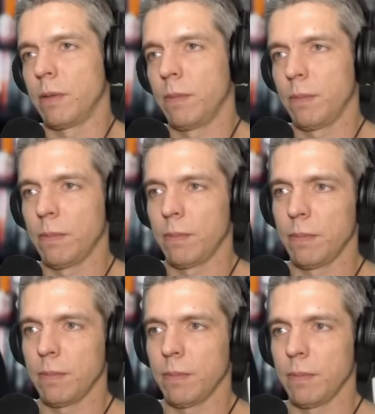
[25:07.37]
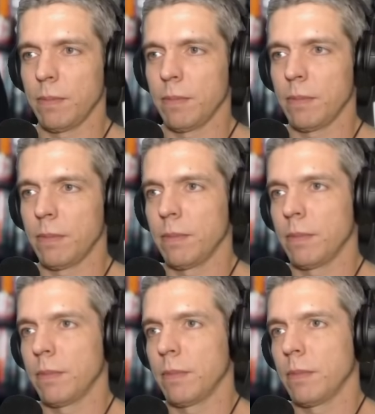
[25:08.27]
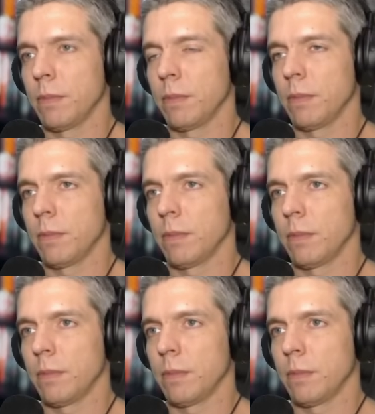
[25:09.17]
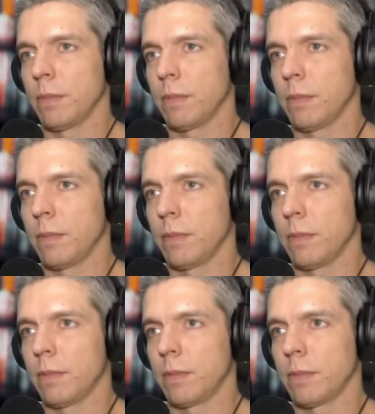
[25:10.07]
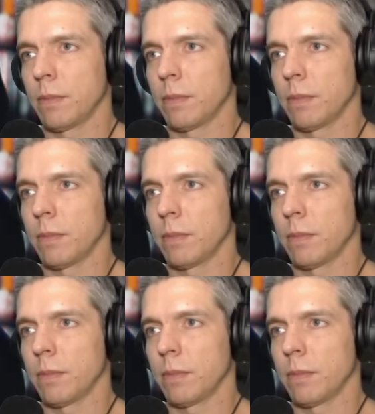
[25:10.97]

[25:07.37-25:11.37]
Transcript: [no speech]